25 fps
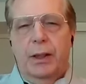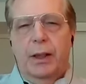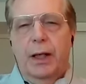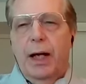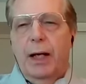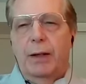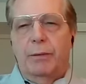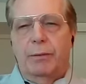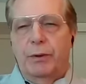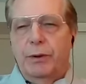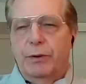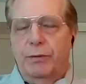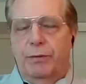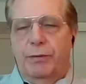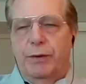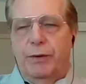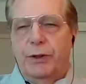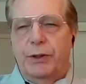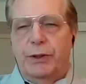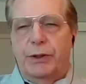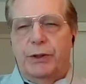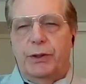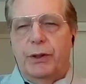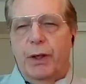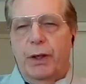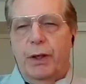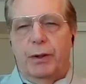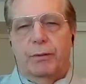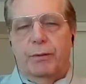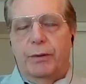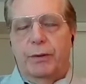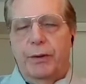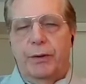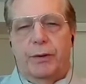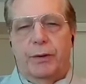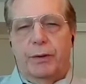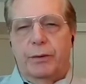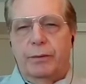I would first start
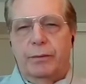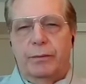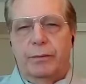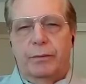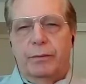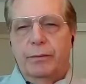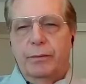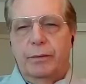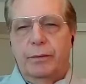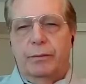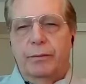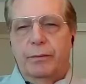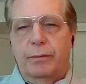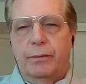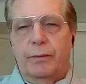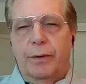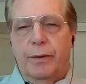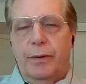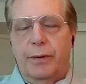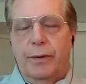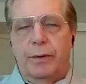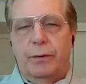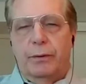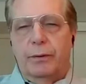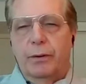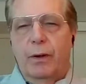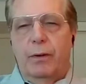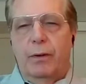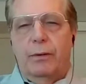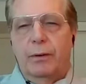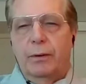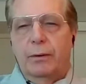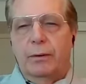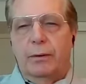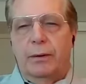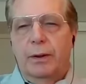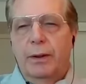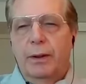with your
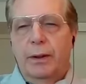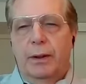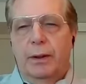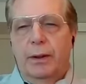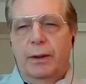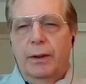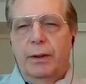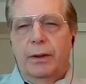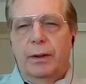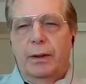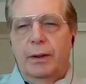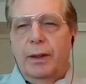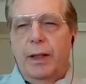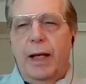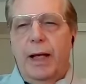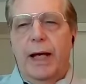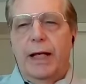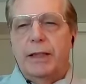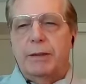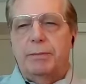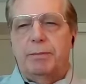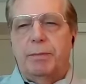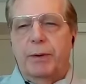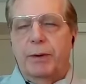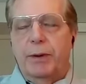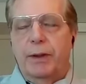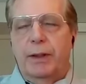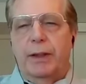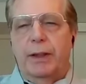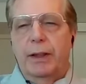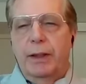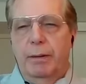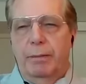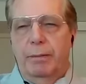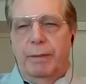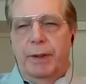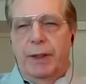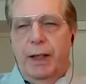local expert in
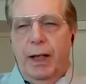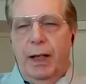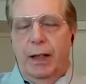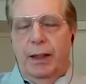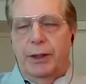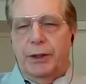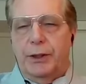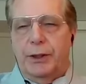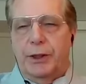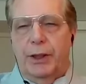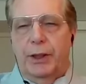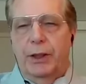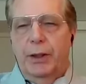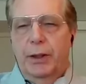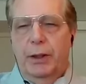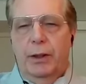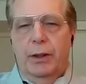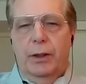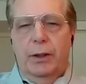immunology,